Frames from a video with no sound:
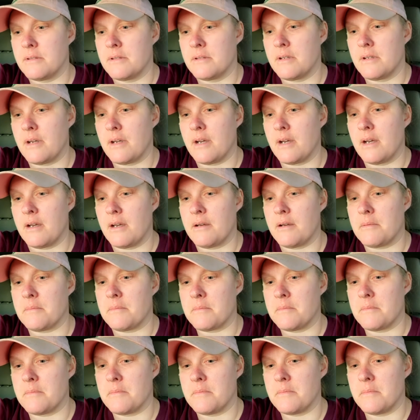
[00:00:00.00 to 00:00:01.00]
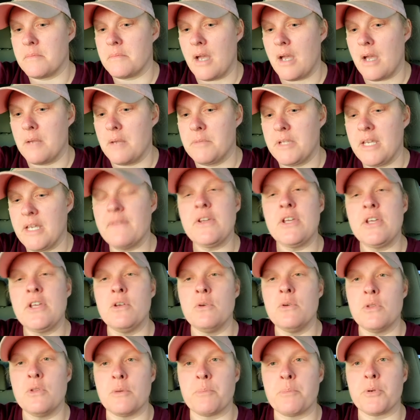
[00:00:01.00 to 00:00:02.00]
um, I'm giving
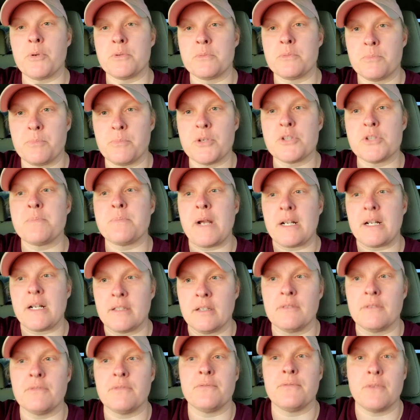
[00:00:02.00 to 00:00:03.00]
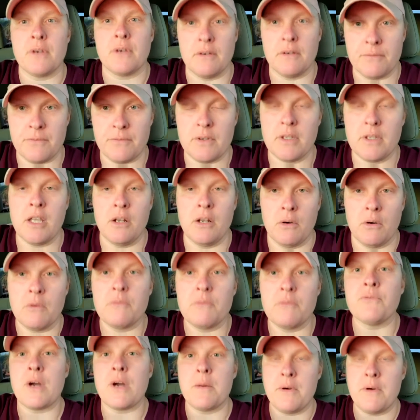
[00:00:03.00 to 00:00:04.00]
you the pr- perspective of uh, you know
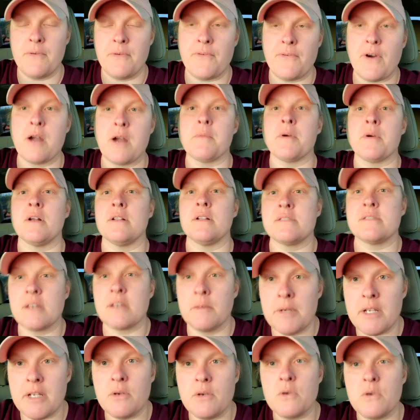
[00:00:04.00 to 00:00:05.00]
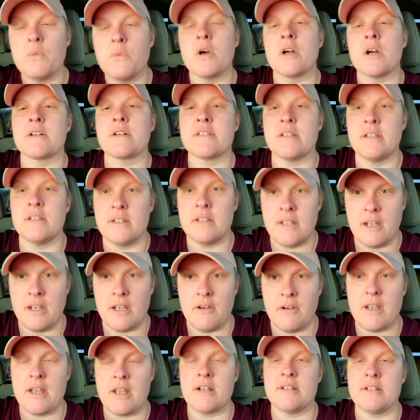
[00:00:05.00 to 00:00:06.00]
from a farmer and somebody who works in the
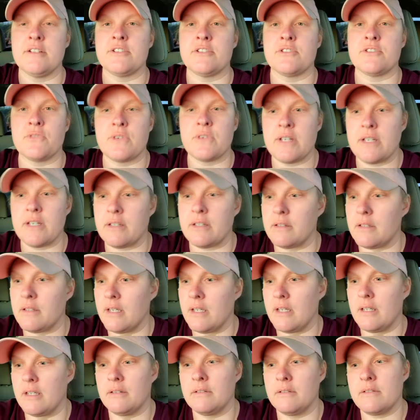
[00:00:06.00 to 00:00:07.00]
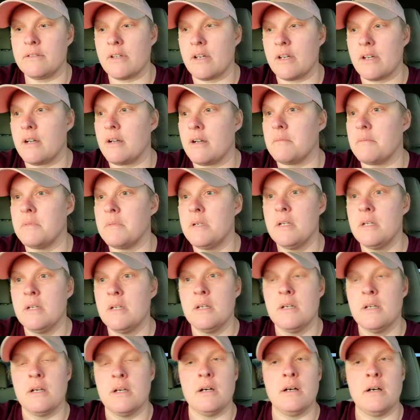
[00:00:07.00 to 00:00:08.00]
dairy industry, and and um,
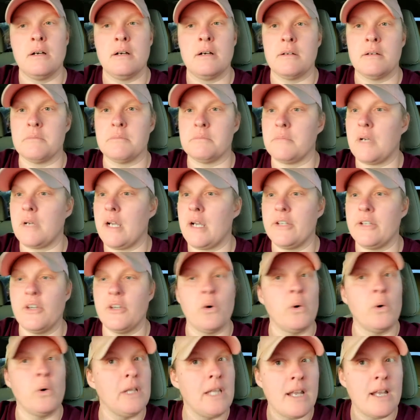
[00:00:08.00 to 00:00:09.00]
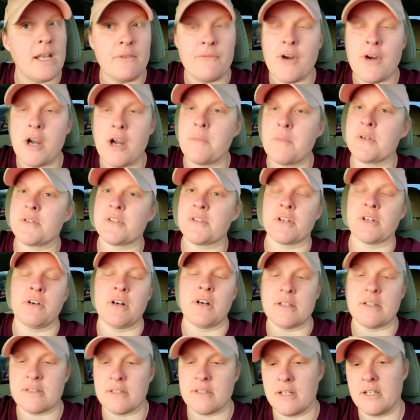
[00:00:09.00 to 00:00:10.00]
um, I know a lot of farmers
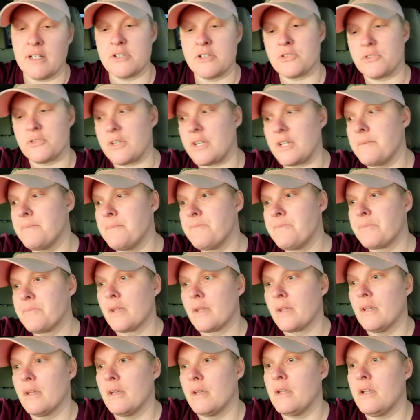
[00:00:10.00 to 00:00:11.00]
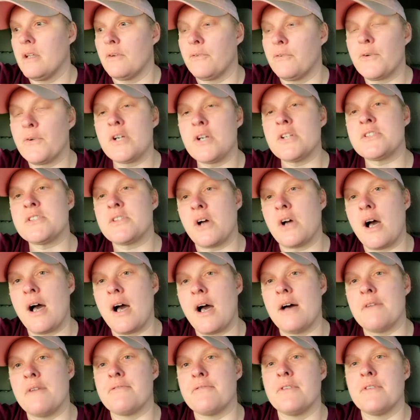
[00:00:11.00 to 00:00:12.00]
across the country. You know, first
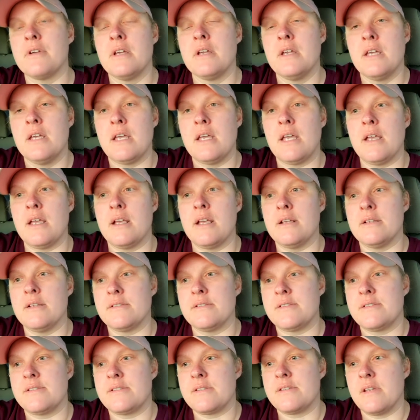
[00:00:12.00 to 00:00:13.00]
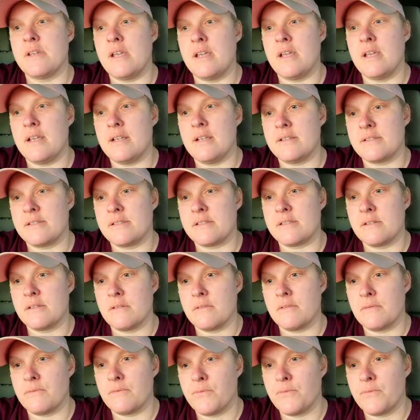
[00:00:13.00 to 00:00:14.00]
off, is is
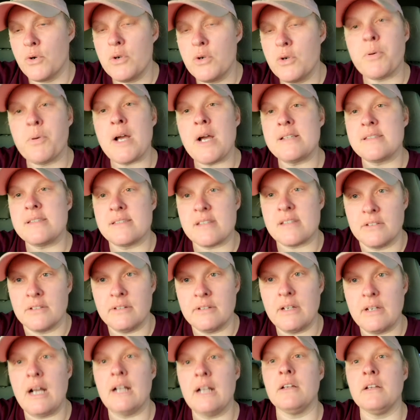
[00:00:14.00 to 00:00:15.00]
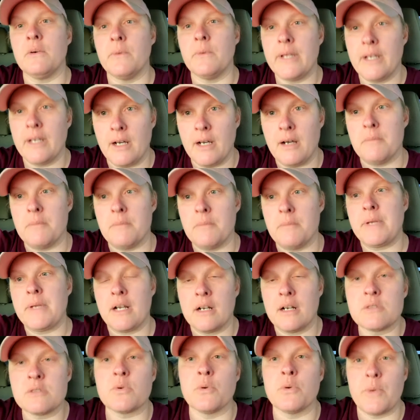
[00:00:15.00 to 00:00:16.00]
food prices are not going up
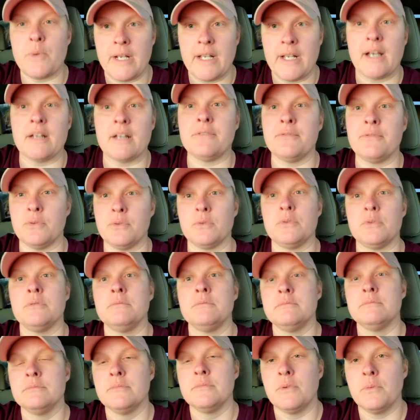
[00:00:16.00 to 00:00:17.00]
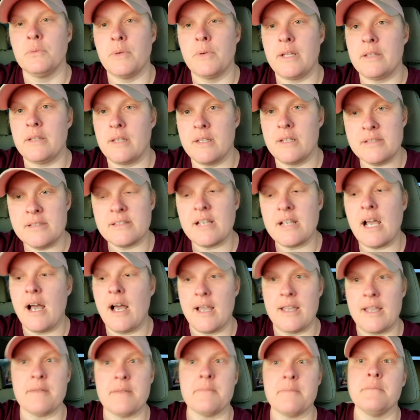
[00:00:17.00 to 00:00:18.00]
because we're running out of food. With this
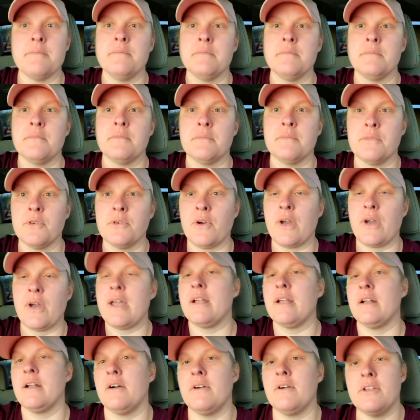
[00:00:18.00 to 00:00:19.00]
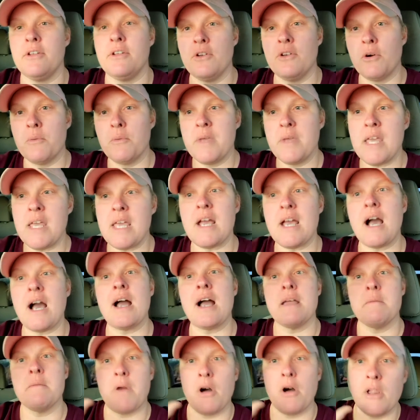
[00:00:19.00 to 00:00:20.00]
time, Greg, now you know me,
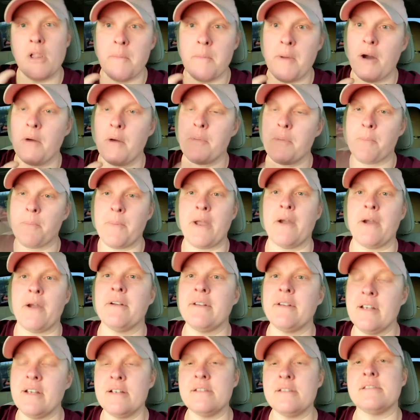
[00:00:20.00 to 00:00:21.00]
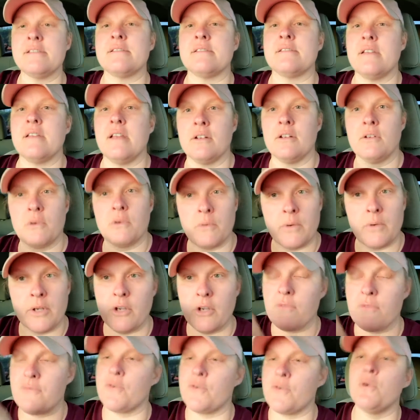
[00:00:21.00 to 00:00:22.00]
I am all about preparedness and growing
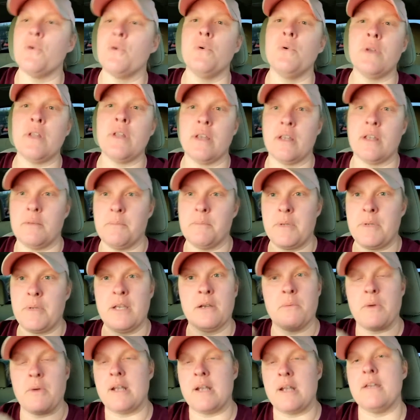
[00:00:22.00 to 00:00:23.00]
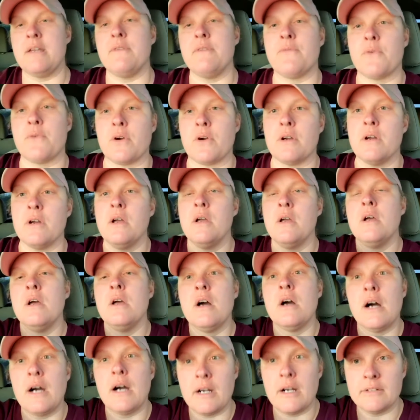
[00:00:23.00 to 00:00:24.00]
your food and being ready for
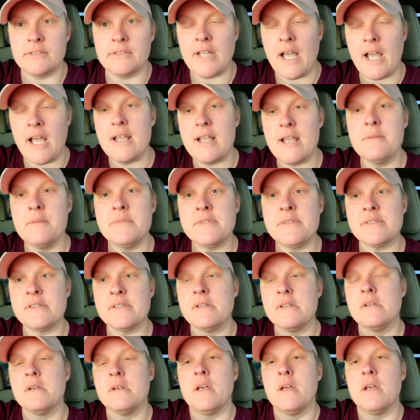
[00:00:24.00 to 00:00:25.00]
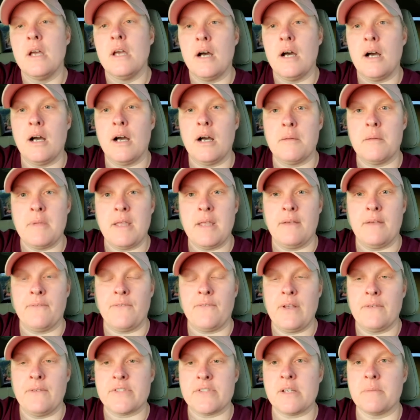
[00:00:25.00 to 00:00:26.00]
hard times um, if
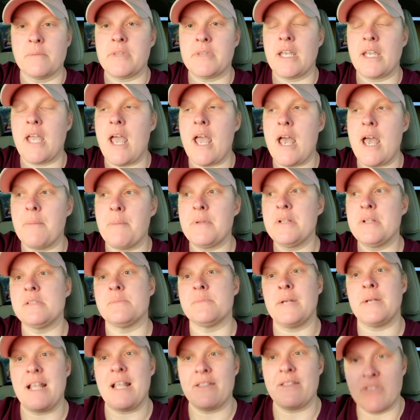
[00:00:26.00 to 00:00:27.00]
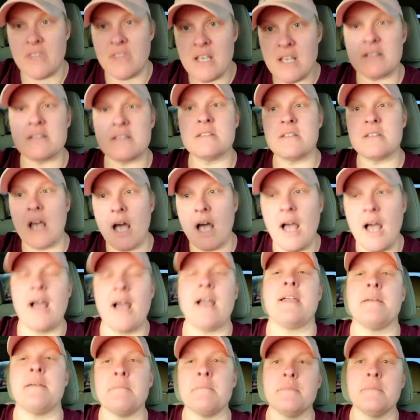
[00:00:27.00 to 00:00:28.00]
if something happens. But at this
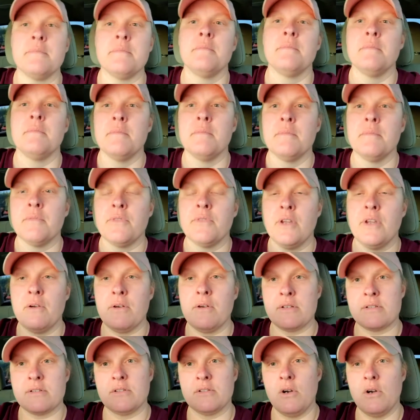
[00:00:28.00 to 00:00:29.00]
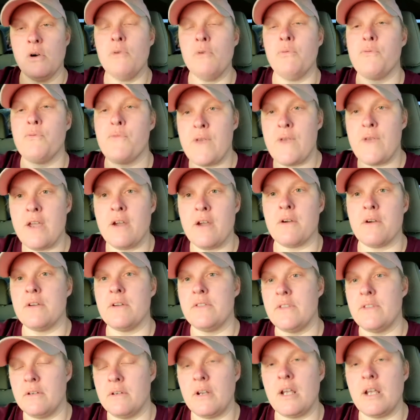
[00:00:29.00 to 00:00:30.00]
time, there is no fear
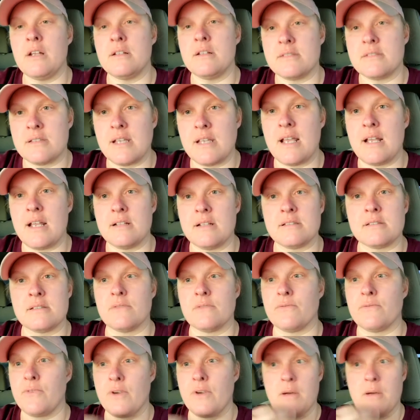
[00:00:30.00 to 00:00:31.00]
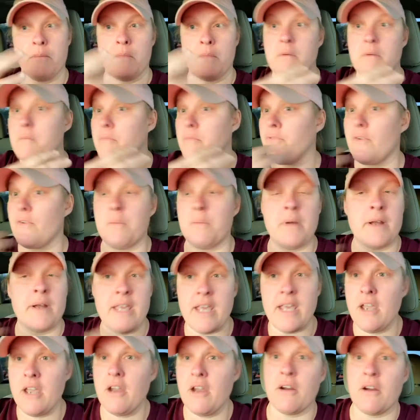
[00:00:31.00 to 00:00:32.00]
in the United States from from
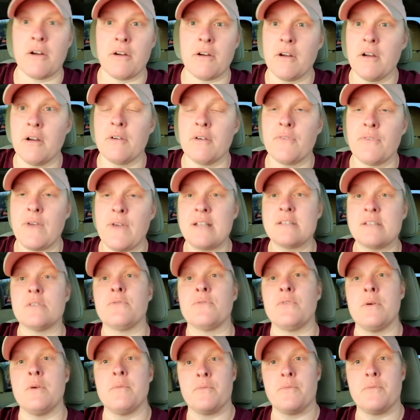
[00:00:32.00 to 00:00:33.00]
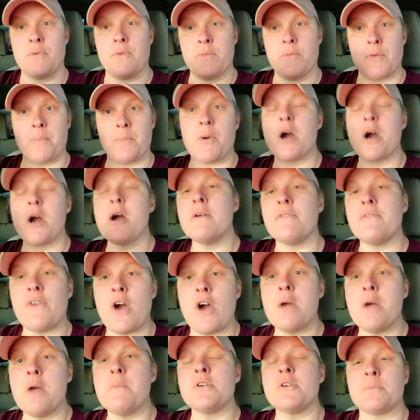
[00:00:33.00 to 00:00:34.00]
here as from from the par-
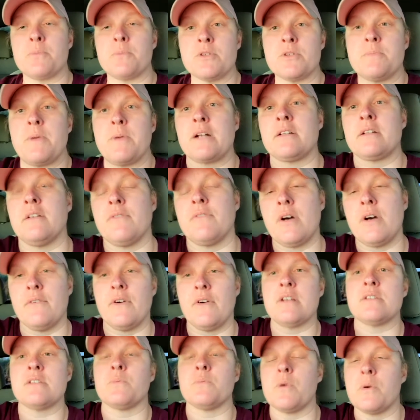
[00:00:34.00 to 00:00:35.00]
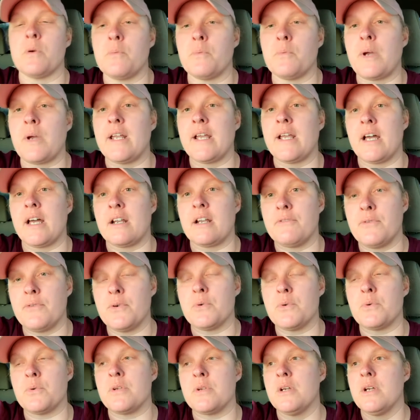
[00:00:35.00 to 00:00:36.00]
farmer's perspective of us running out of
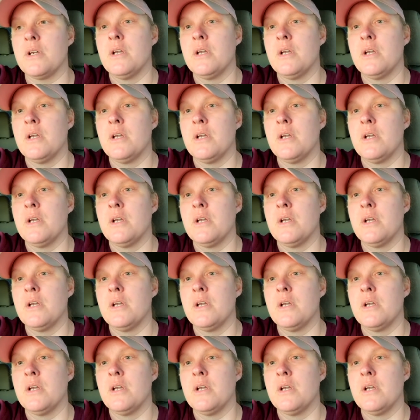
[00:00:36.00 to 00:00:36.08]
food.